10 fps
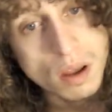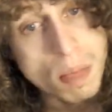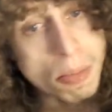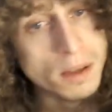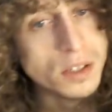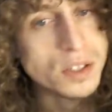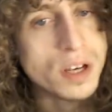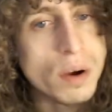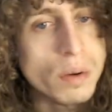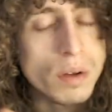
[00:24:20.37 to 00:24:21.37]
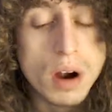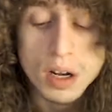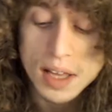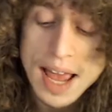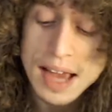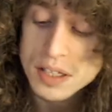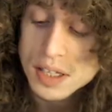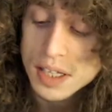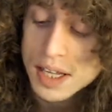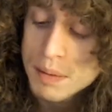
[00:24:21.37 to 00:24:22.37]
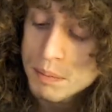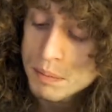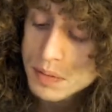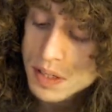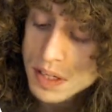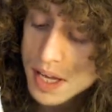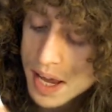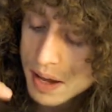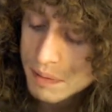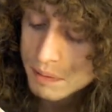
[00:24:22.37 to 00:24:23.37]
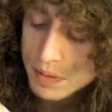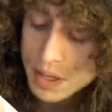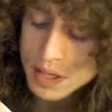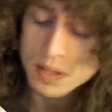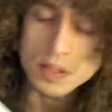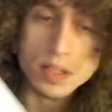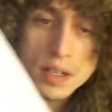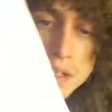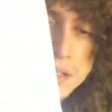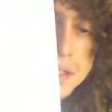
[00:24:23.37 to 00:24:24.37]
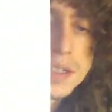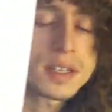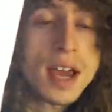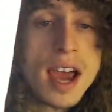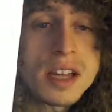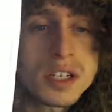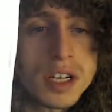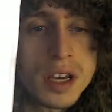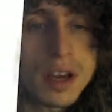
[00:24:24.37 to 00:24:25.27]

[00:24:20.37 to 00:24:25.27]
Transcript: So, our last limb today is Tajika